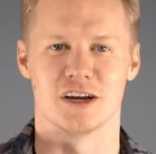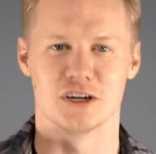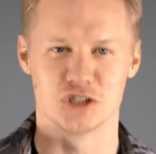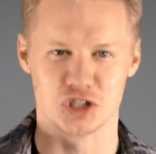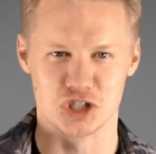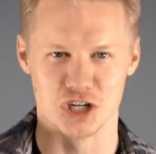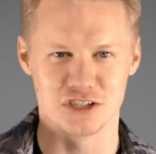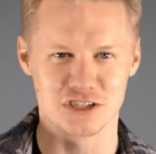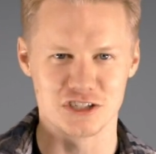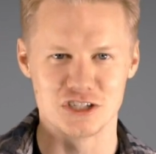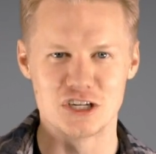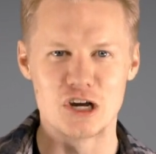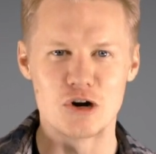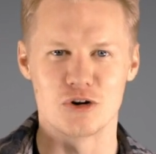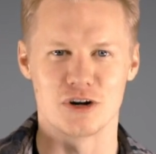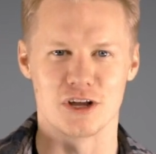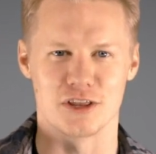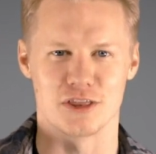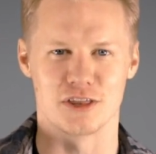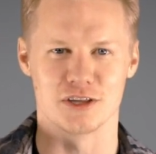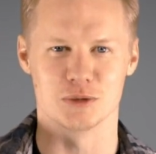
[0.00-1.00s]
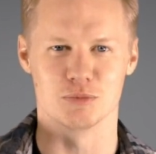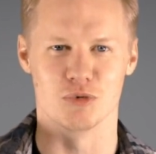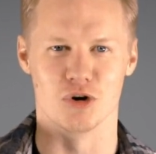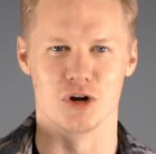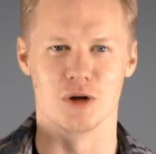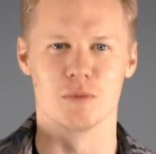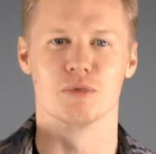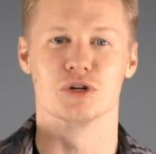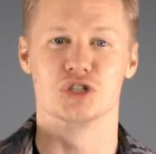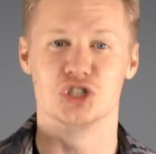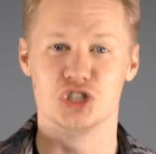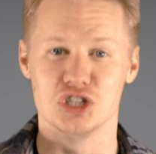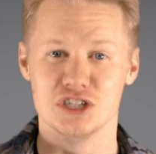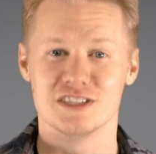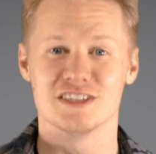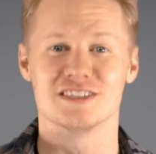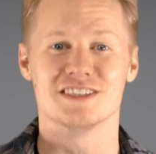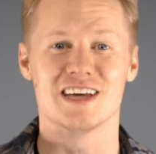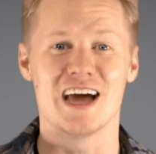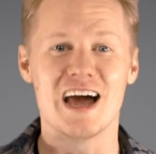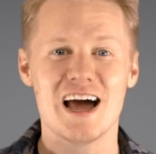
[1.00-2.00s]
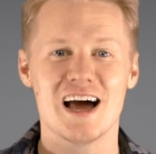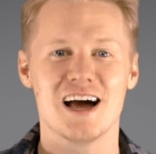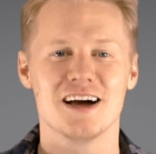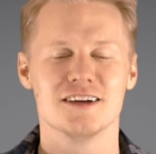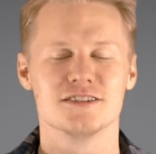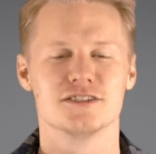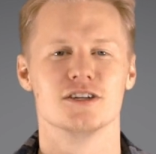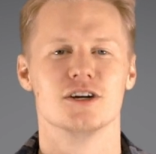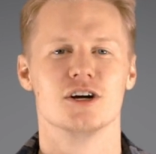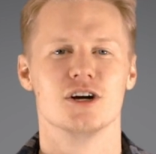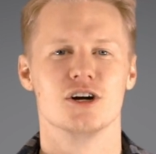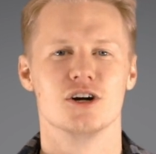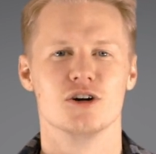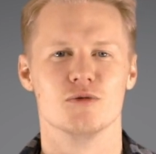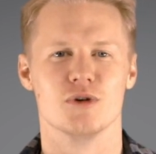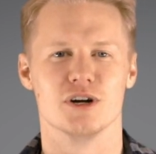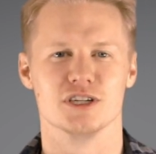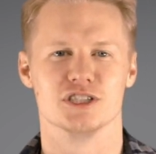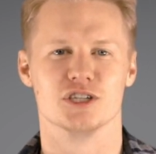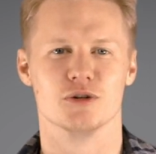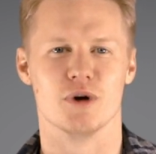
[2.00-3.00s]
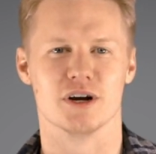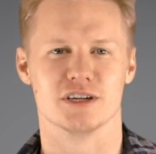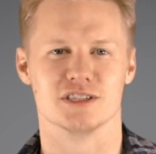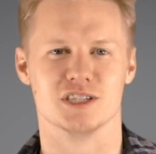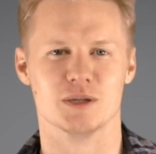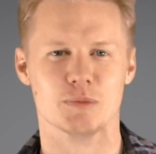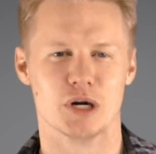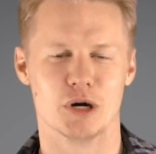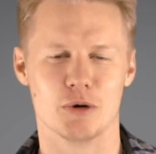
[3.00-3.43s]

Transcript: Now, she doesn't know it at this point, but Jesus has resurrected.